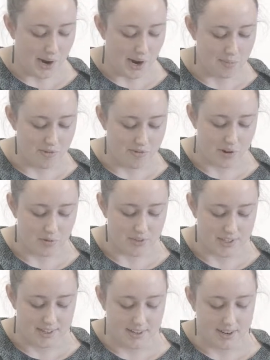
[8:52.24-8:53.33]
I'm involved
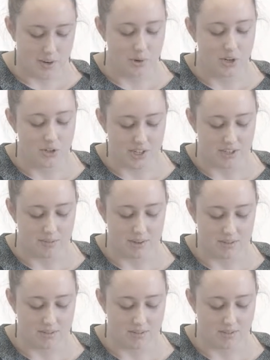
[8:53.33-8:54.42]
in a project. We
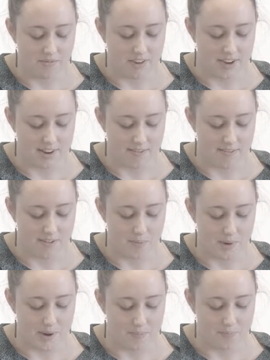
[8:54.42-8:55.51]
got some funding from